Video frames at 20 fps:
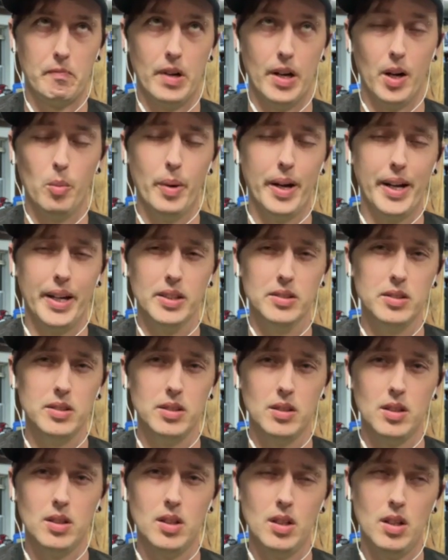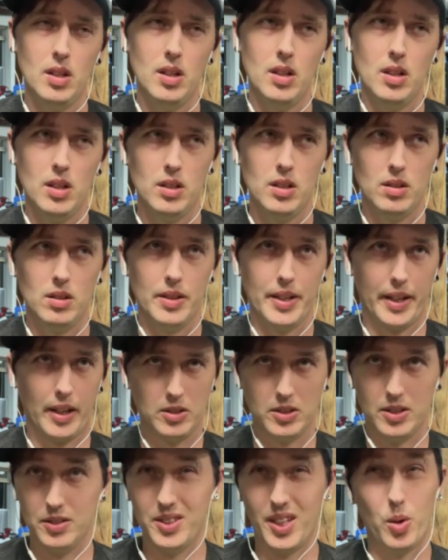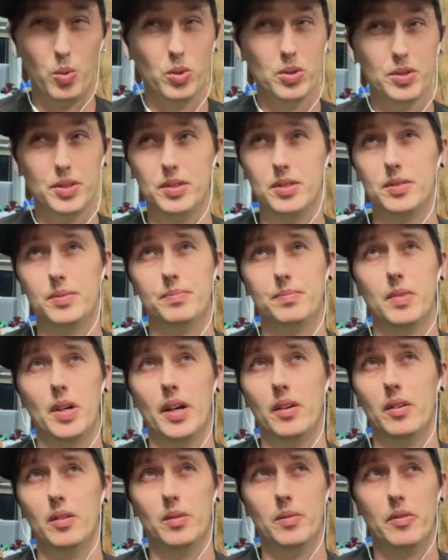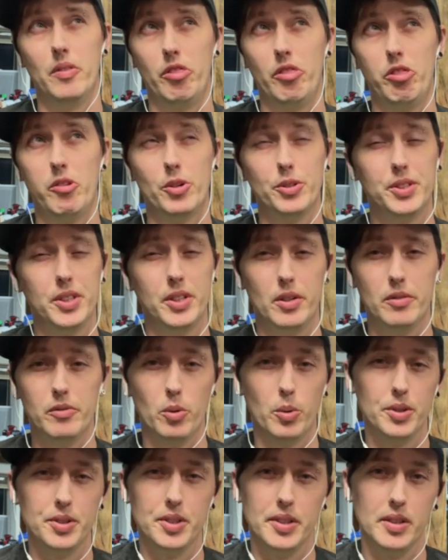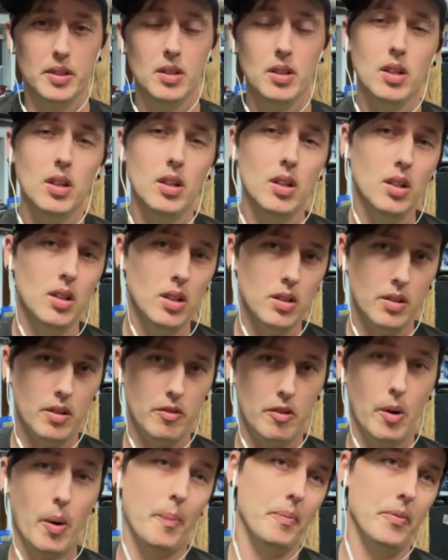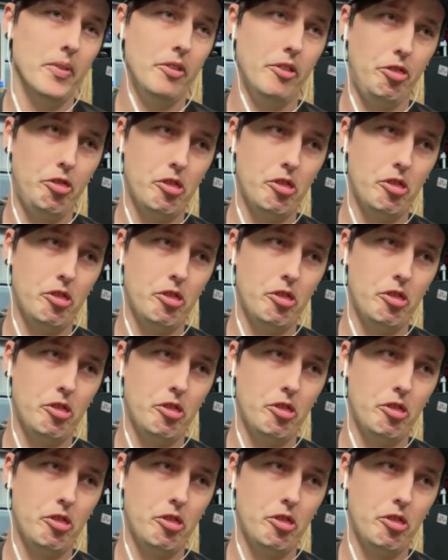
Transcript: metal bands like since I was I don't know 13 or 14. What did you play? So